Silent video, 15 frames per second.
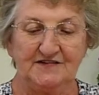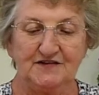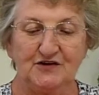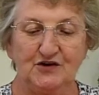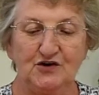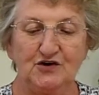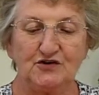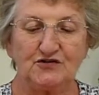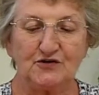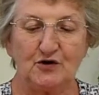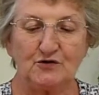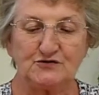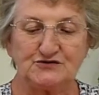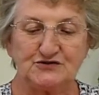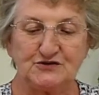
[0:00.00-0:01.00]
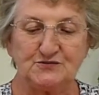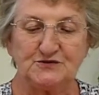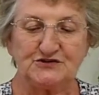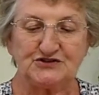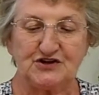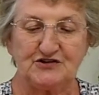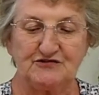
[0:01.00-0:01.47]
The earth also
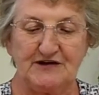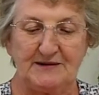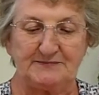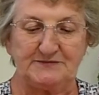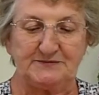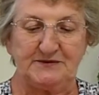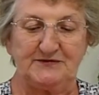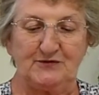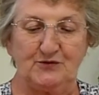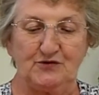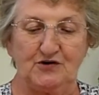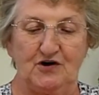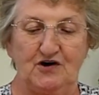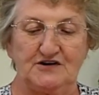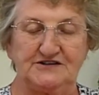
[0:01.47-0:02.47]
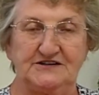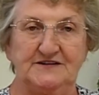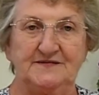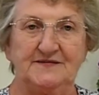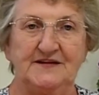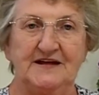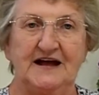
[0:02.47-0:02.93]
was corrupt before God,
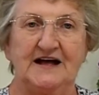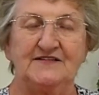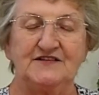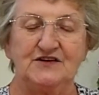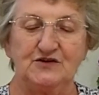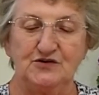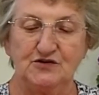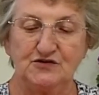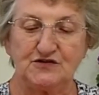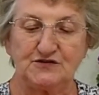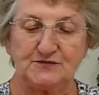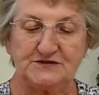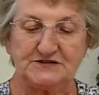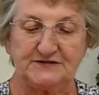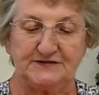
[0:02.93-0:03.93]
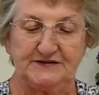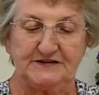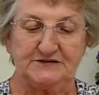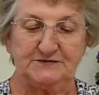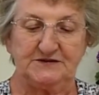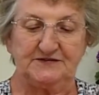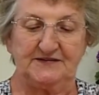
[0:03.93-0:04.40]
and the earth was
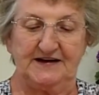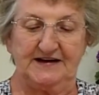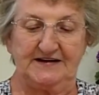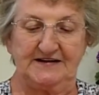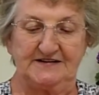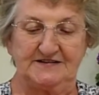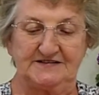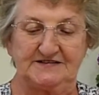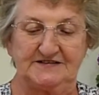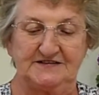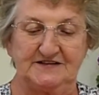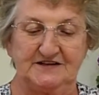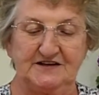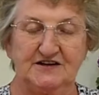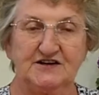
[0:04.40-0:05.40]
filled with violence.